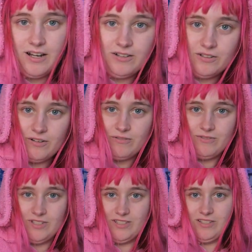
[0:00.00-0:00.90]
I don't know.
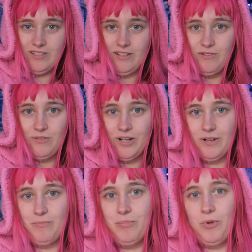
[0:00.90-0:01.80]
This isn't gonna work.
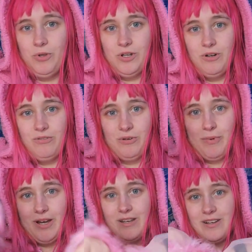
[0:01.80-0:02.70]
Pulling it over
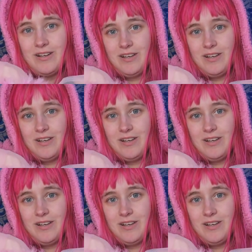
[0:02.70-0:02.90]
my